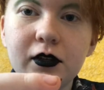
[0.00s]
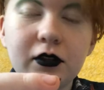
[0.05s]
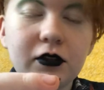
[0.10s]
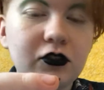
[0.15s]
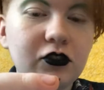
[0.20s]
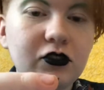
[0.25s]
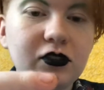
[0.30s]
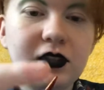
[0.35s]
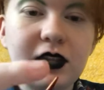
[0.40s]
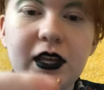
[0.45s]

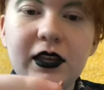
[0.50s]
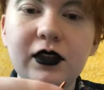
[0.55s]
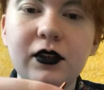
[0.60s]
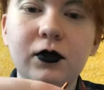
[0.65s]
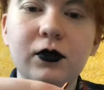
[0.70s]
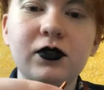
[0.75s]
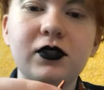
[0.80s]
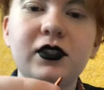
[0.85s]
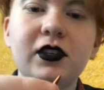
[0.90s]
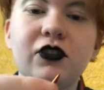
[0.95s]
just take the
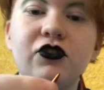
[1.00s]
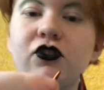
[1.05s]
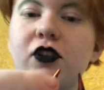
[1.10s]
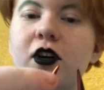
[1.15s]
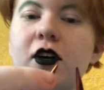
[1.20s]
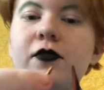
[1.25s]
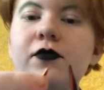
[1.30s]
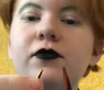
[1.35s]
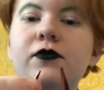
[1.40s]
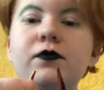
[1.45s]
old stitch
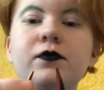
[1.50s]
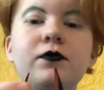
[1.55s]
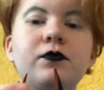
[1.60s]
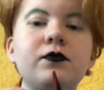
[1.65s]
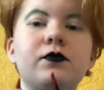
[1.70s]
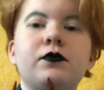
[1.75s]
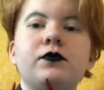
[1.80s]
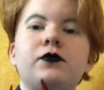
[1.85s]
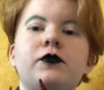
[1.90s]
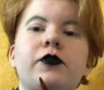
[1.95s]
off,
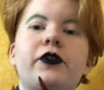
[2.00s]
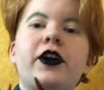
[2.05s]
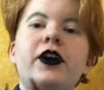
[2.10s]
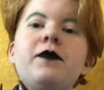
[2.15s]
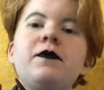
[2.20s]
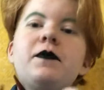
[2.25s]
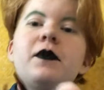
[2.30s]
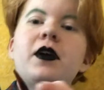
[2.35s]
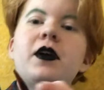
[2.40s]
okay?